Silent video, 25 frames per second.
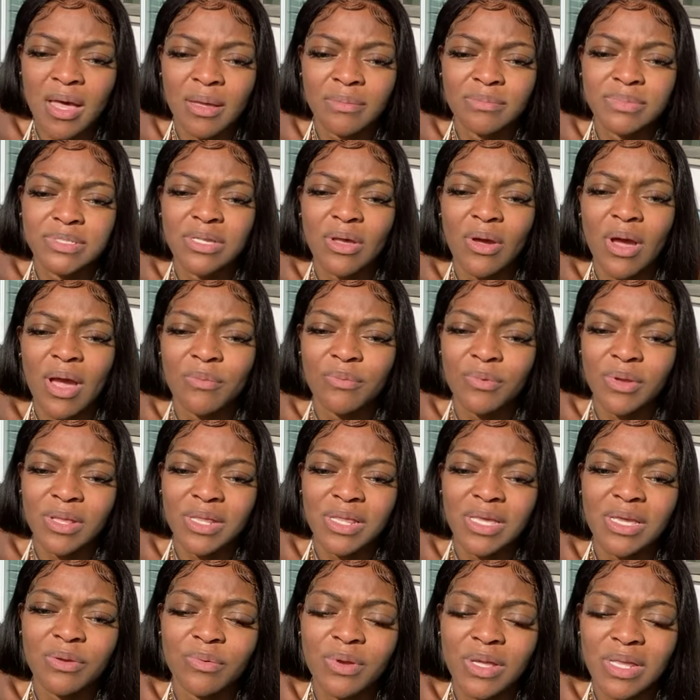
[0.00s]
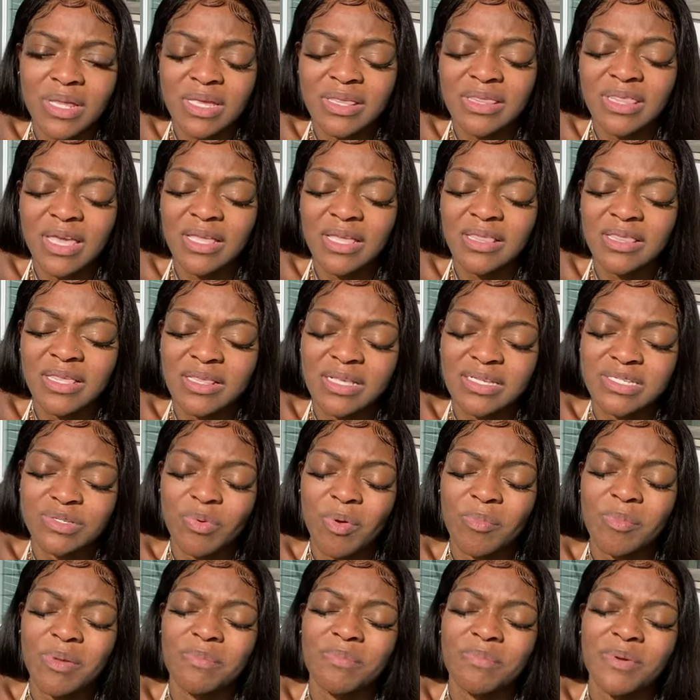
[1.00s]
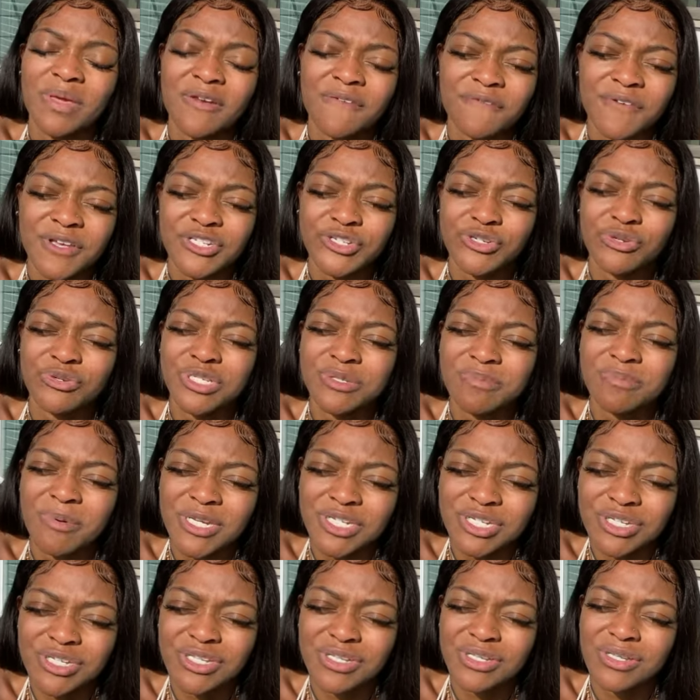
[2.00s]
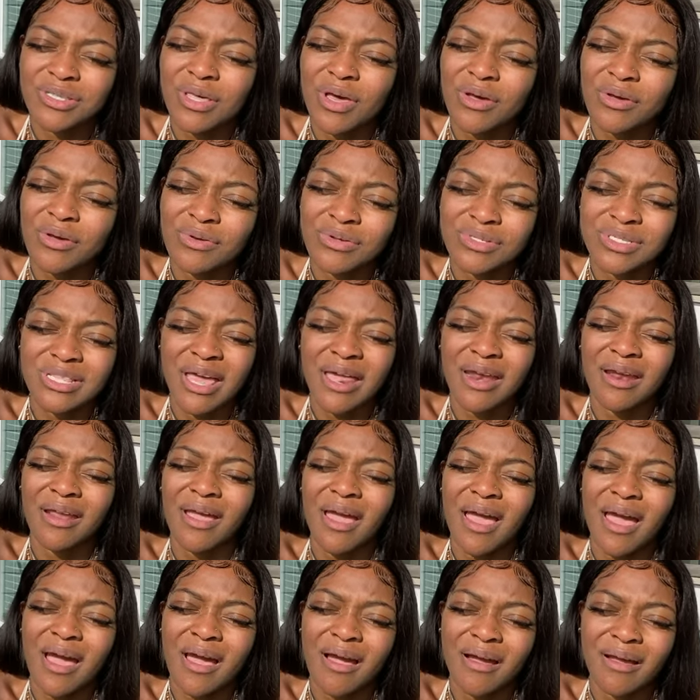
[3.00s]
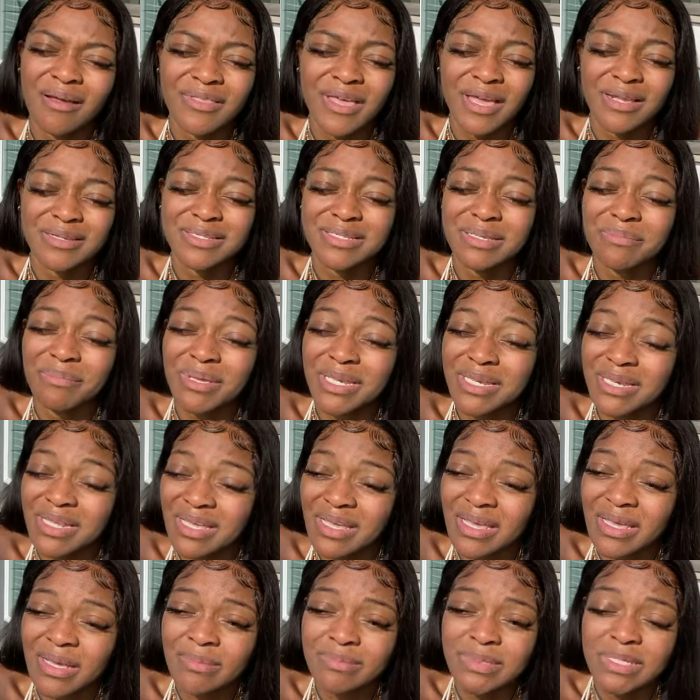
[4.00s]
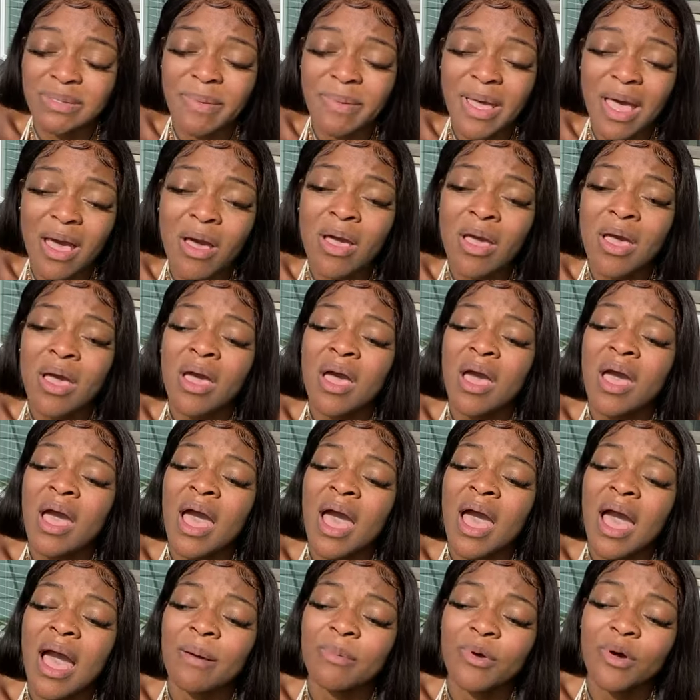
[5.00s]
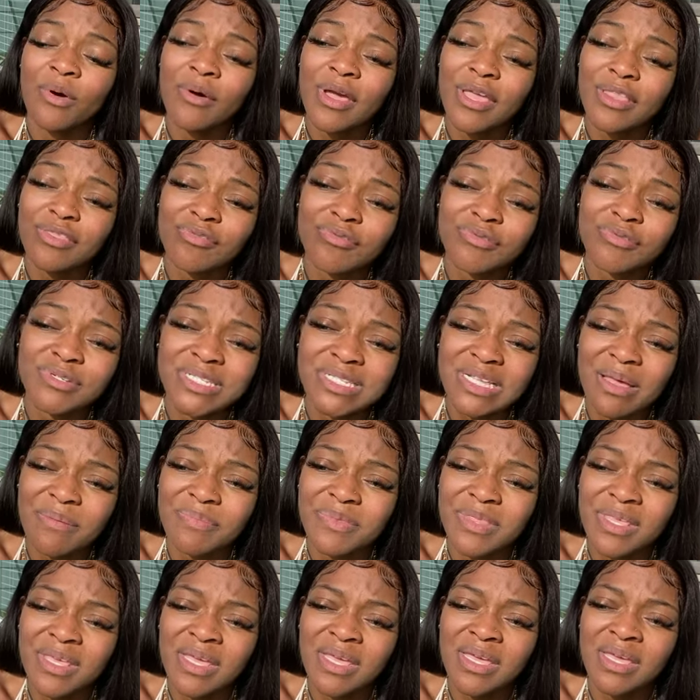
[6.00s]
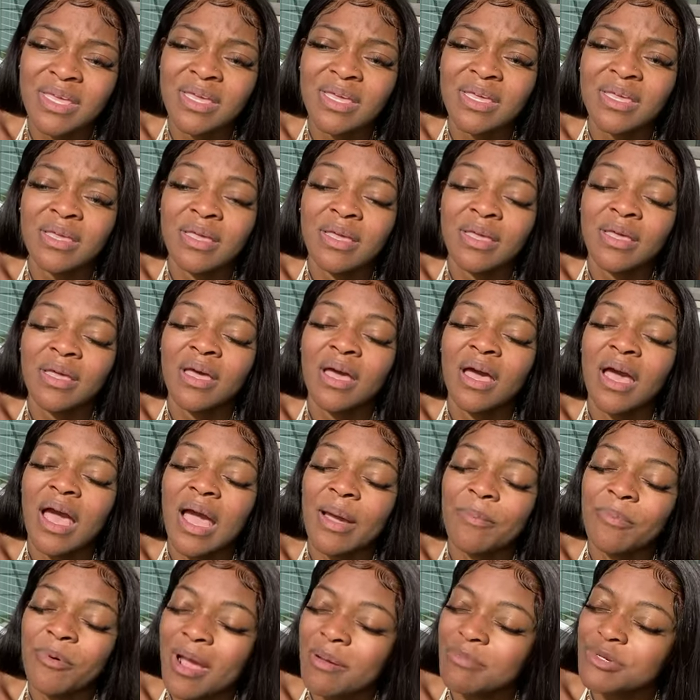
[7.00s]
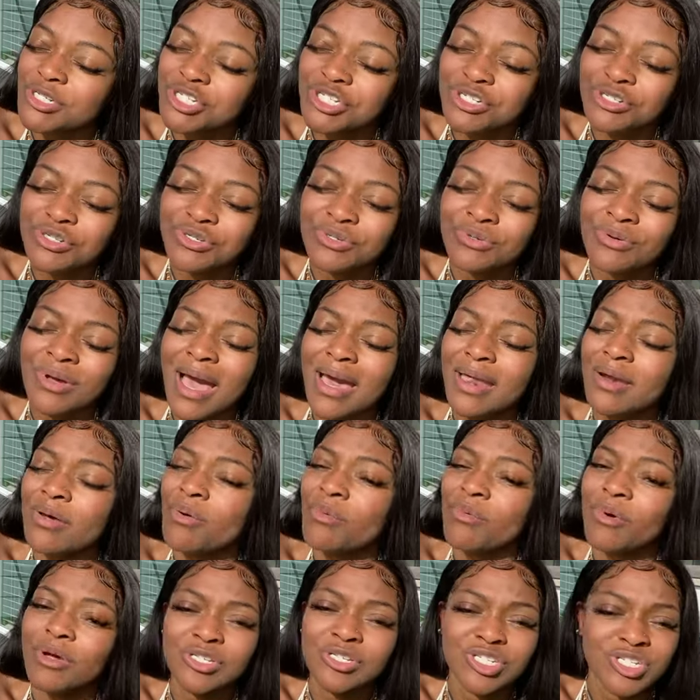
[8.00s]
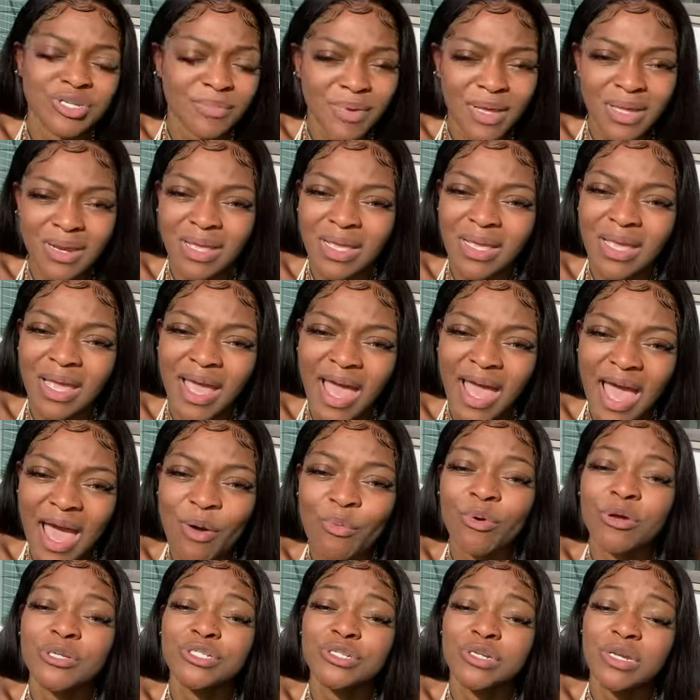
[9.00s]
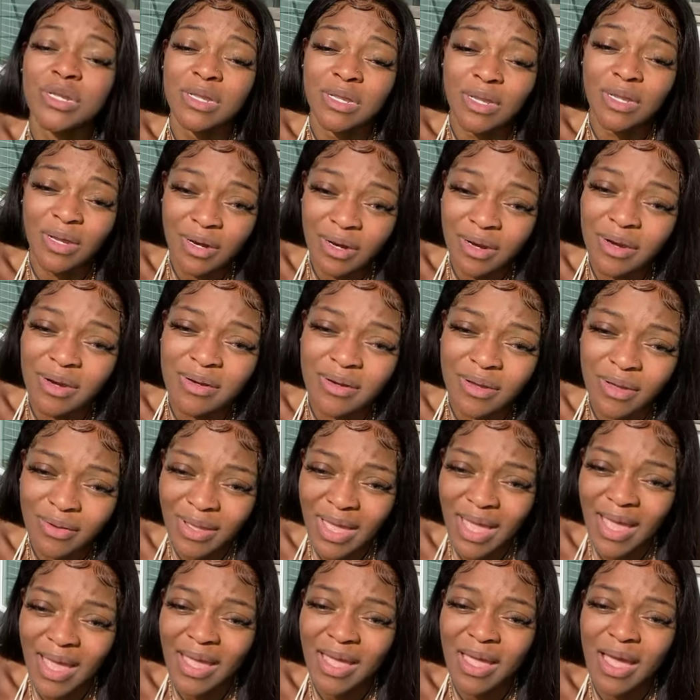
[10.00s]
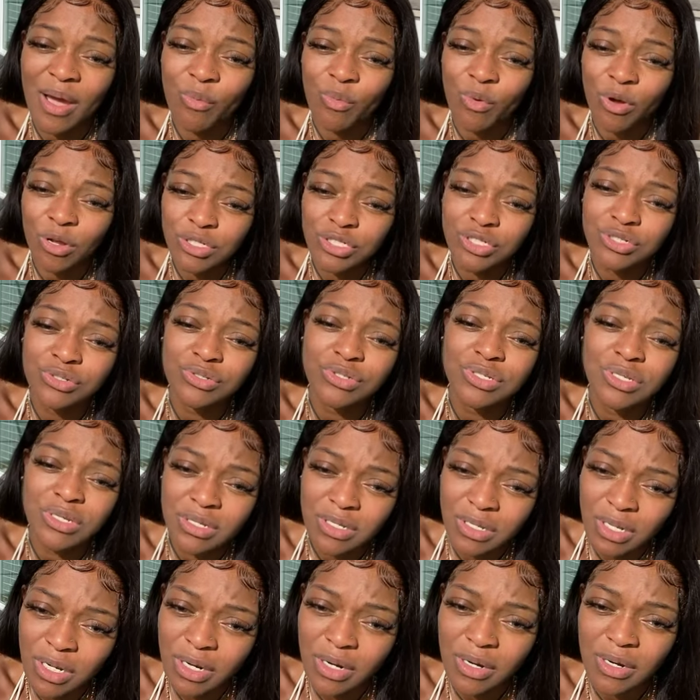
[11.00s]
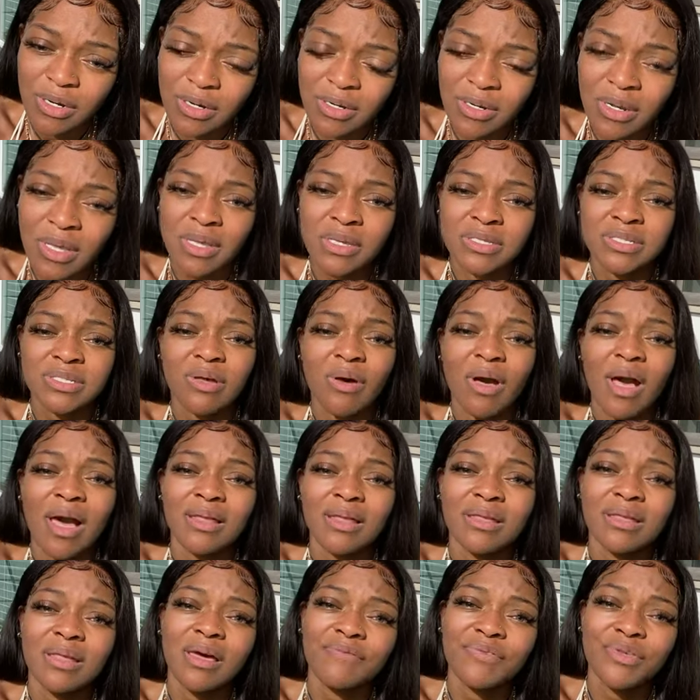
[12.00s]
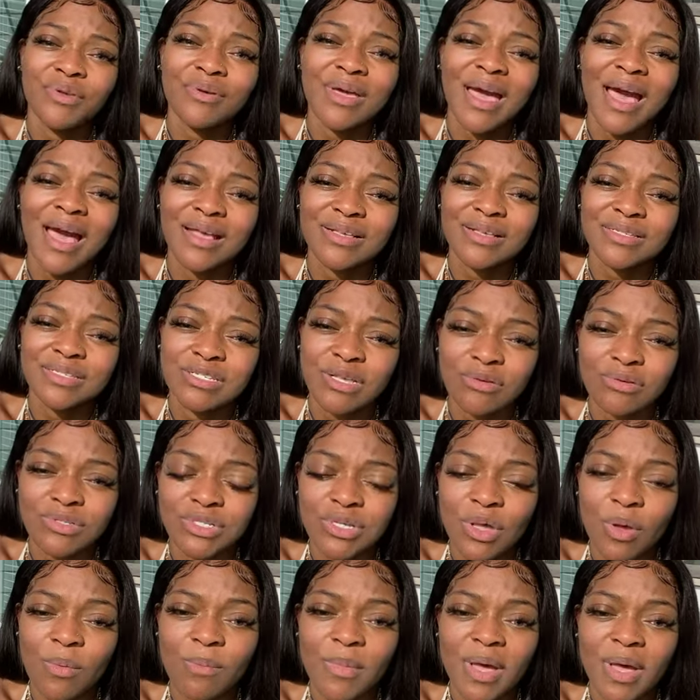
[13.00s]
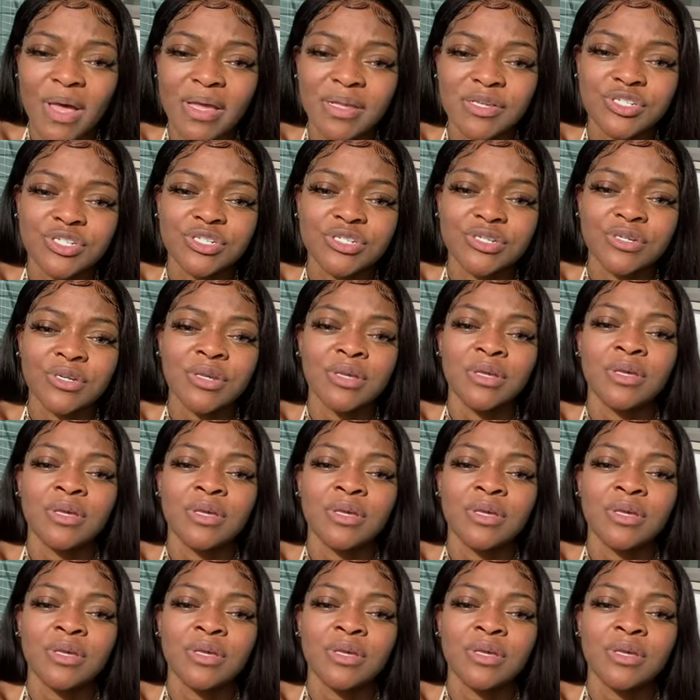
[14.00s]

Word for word: So I really, really think that this will be beneficial, especially to those that send me DMs about, I'm going through something. I promise you, I don't want your money. I want you to learn. Okay, I want you to learn. So I love you guys so, so much.